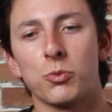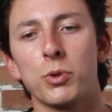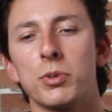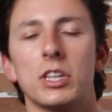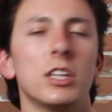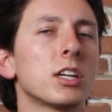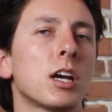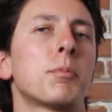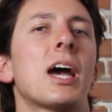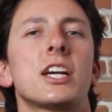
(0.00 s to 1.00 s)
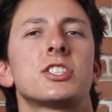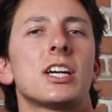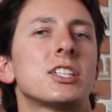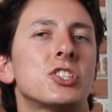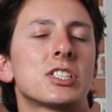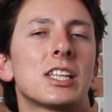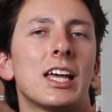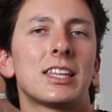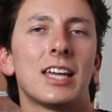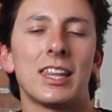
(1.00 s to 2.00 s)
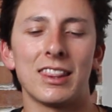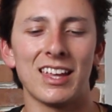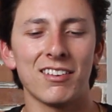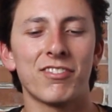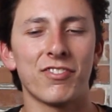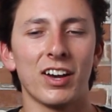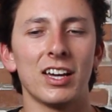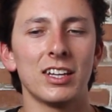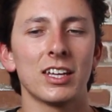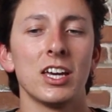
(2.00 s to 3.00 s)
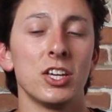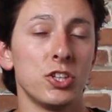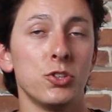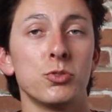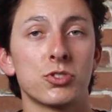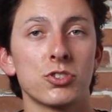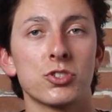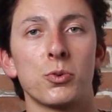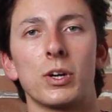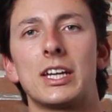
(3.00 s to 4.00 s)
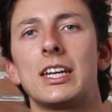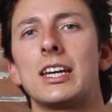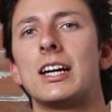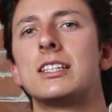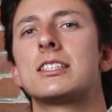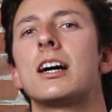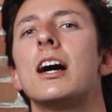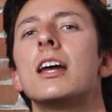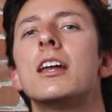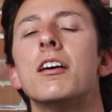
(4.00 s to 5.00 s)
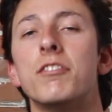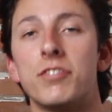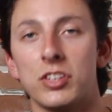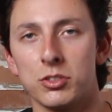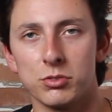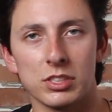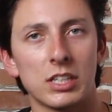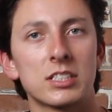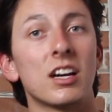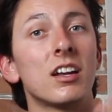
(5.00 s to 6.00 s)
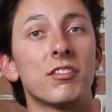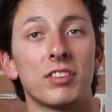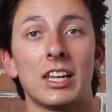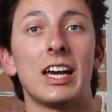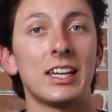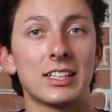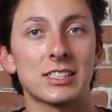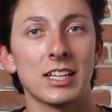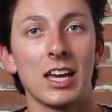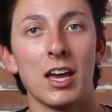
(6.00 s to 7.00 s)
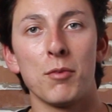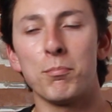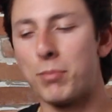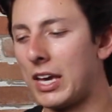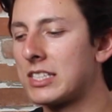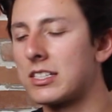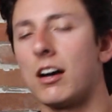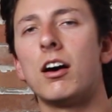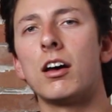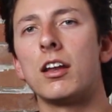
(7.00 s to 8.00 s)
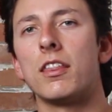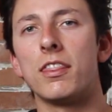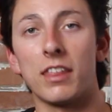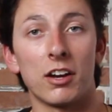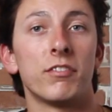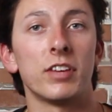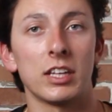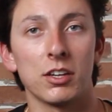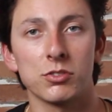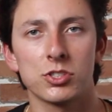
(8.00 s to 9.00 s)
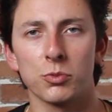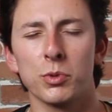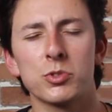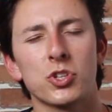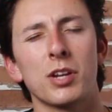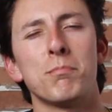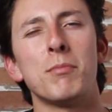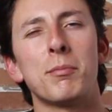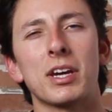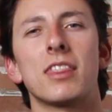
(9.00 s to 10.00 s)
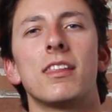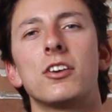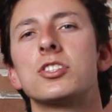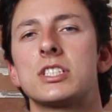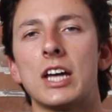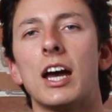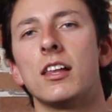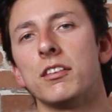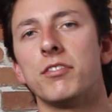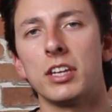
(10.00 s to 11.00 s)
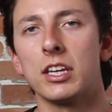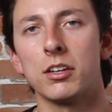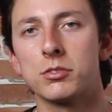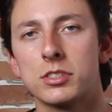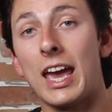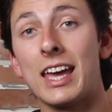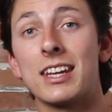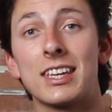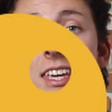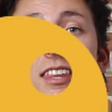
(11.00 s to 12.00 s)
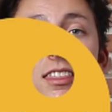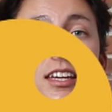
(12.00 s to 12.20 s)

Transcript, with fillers: So we would look up hashtags just like that, then find users who are getting a ton of views and a ton of likes based on their videos. So we would try to mimic their style of videos. And a key